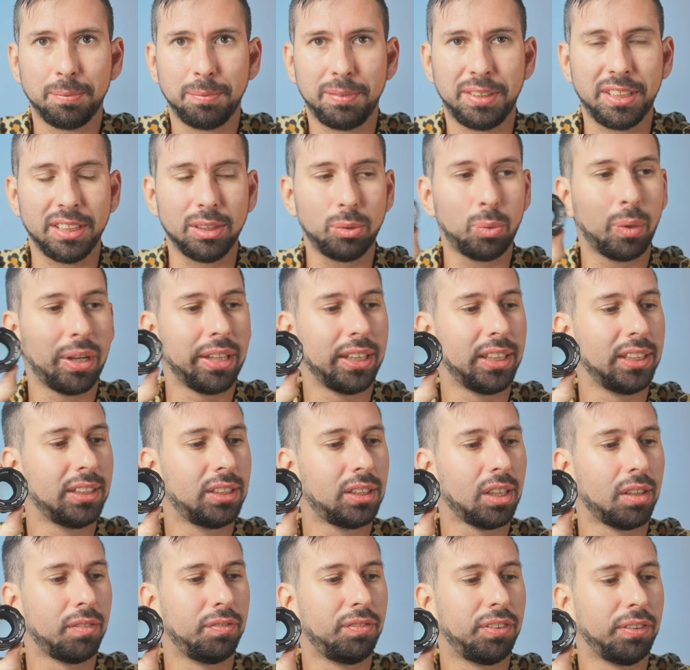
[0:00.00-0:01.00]
This one
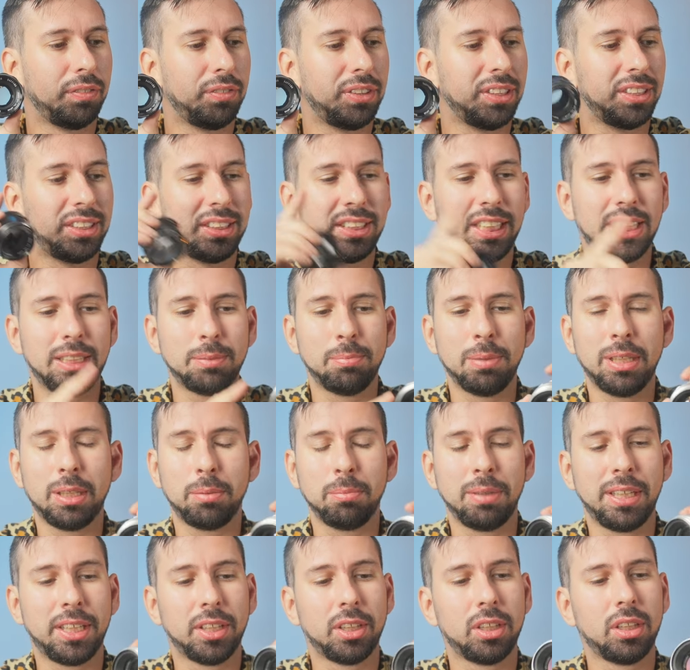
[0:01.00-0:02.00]
is a
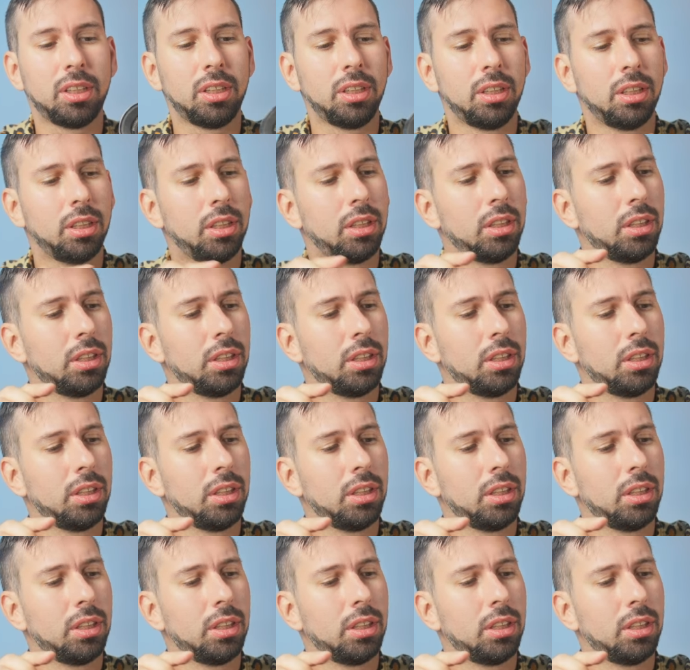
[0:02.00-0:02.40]
56mm,